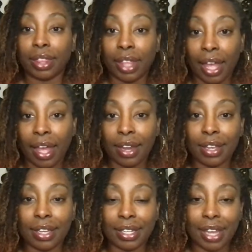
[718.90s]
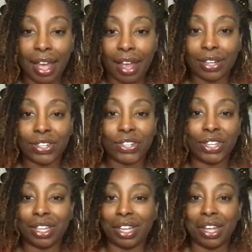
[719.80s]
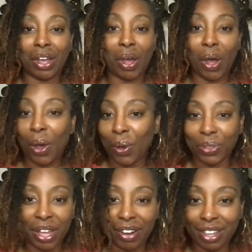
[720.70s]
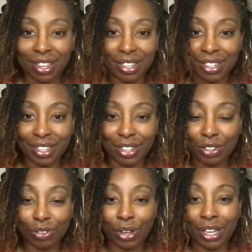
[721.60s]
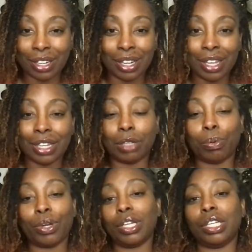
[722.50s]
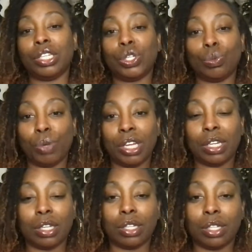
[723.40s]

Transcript: That is actually all there is to chondroitin. It is pretty sweet and